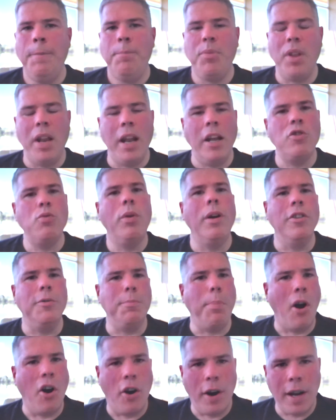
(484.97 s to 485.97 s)
The next one is
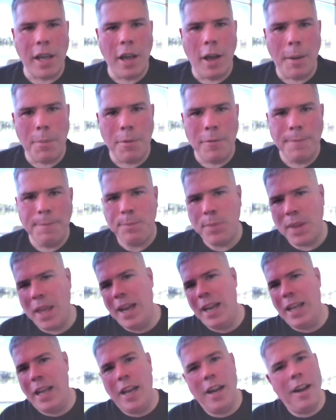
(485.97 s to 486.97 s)
party up.
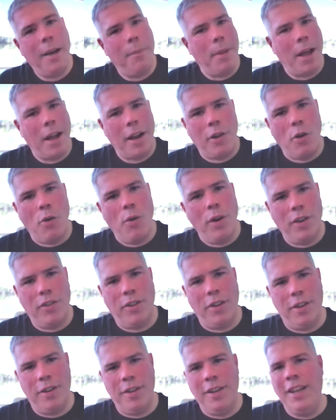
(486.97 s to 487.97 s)
And again, I'm not going
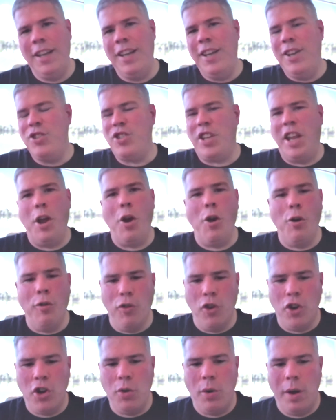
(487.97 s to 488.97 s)
to say
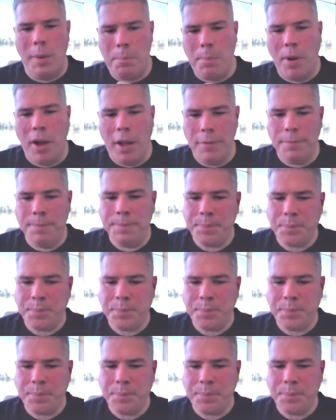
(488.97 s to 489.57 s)
overdo it, but